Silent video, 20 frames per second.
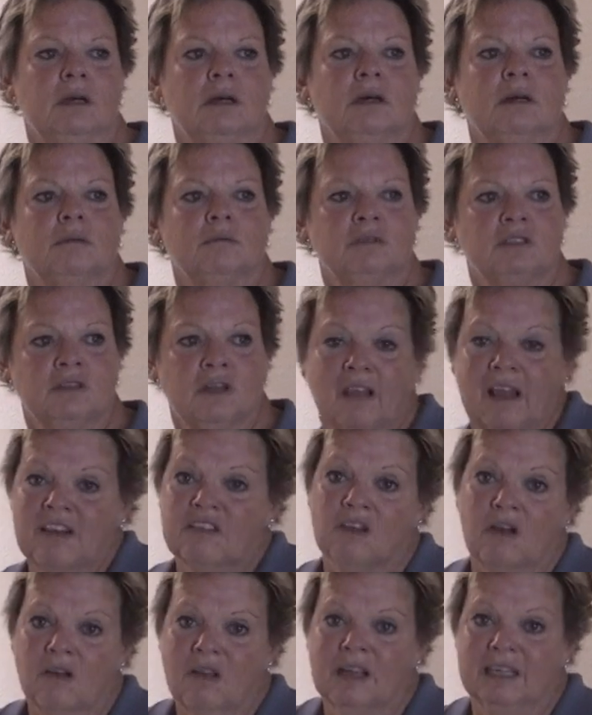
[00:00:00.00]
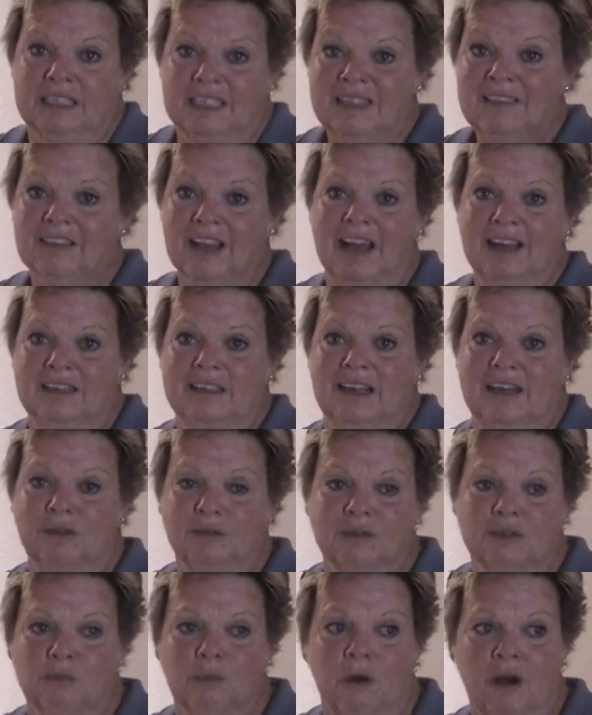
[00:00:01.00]
So that's all I did that day,
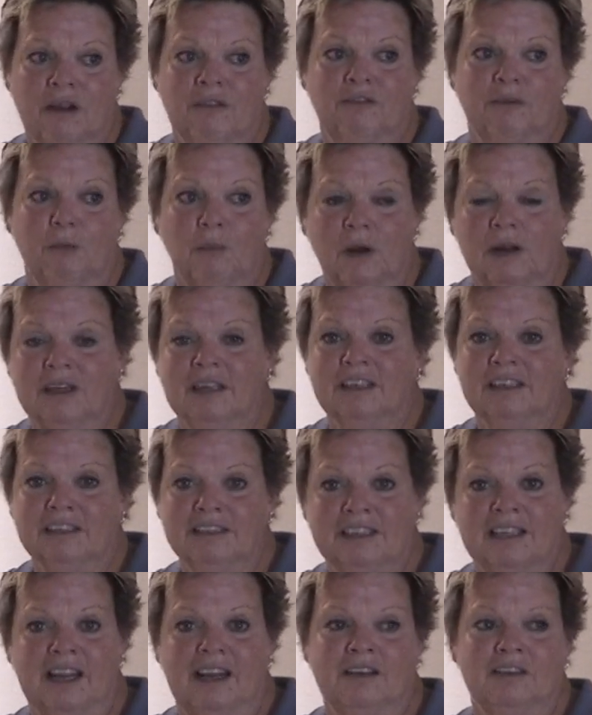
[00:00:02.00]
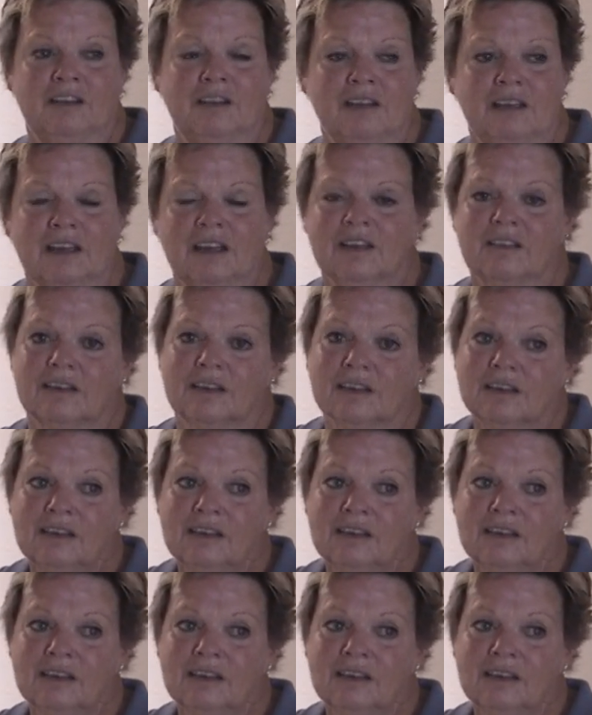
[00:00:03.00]
was walk from one end of town to the other,